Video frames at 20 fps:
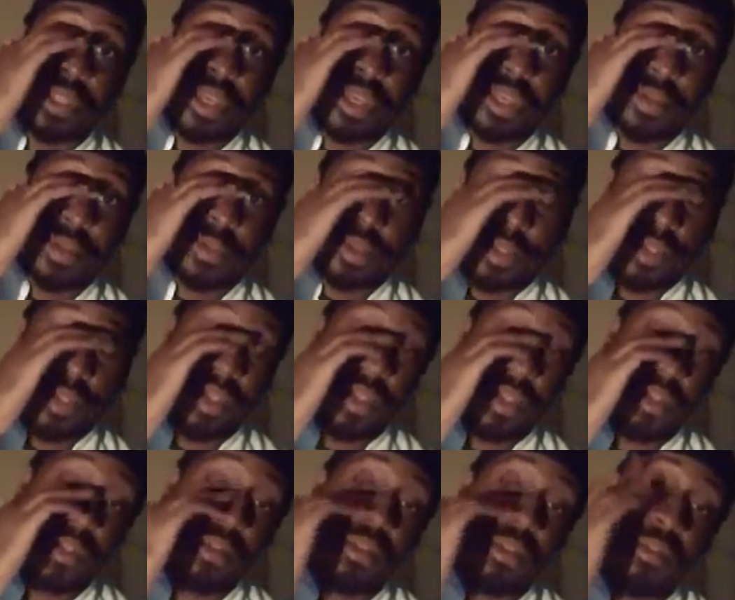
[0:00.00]
that well
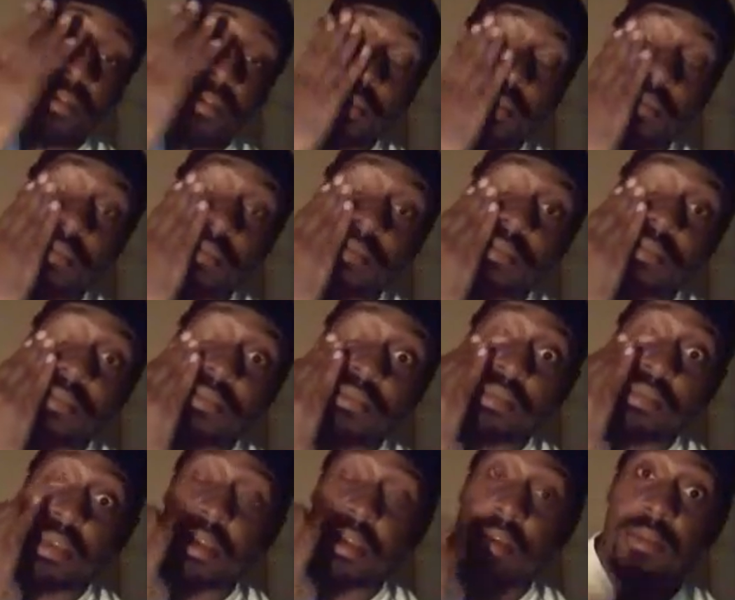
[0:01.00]
done.
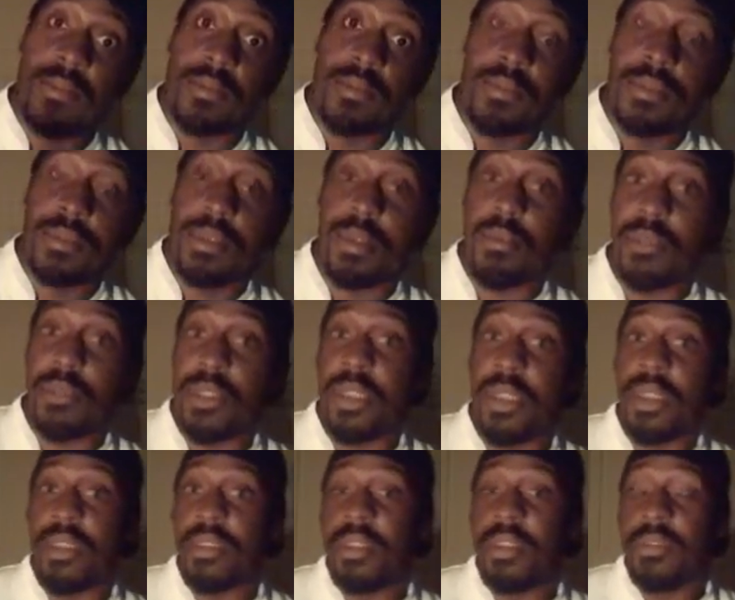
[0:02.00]
Same
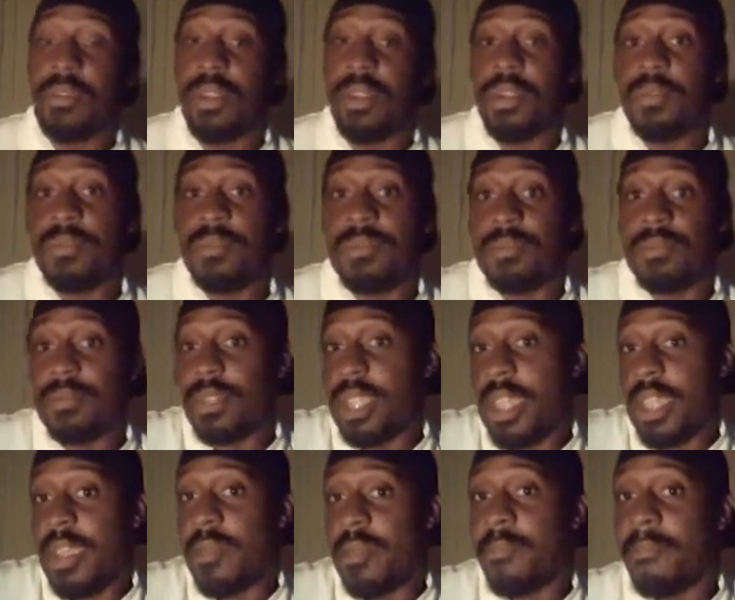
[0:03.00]
thing if you have
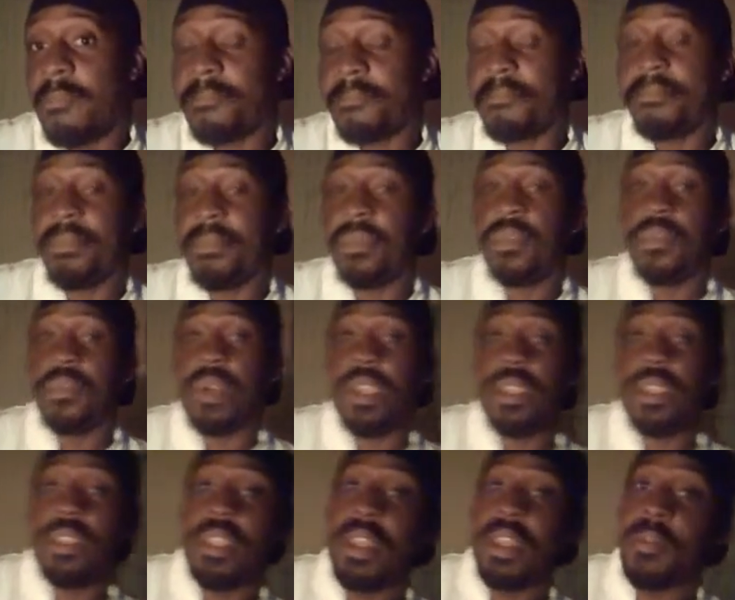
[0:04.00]
lamb,
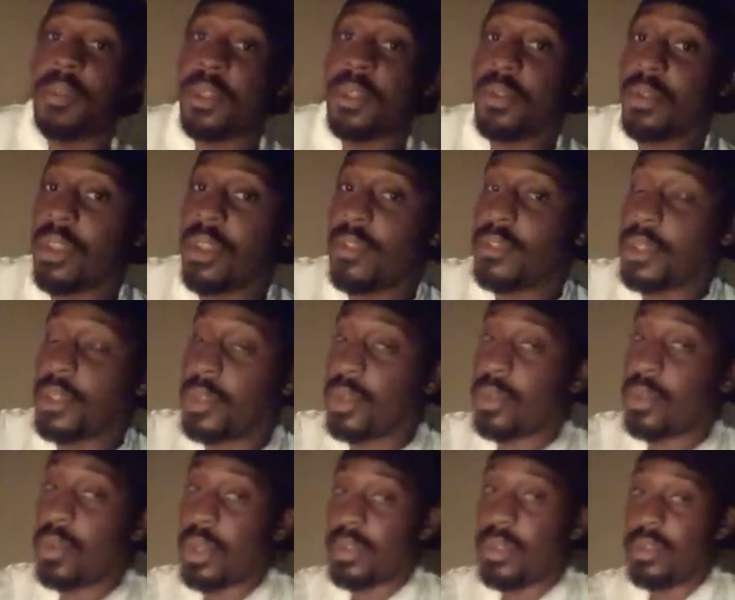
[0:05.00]
right? Lamb you don't have to
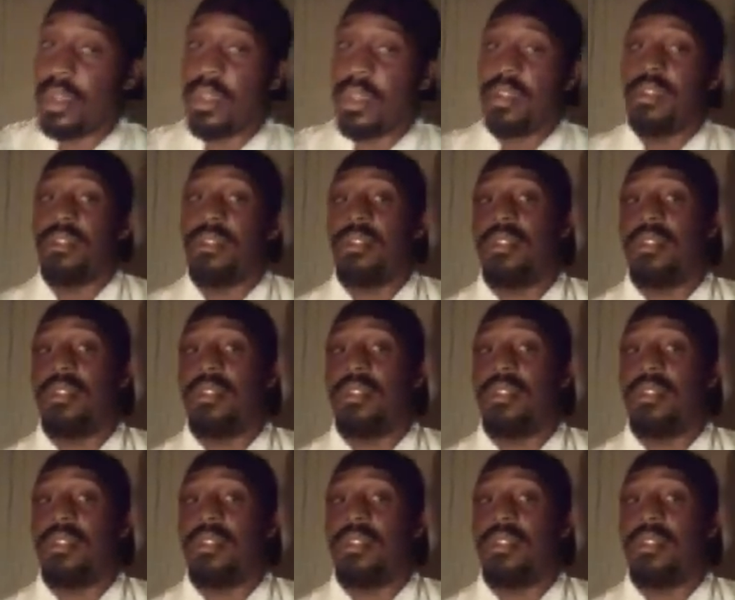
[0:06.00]
cook well done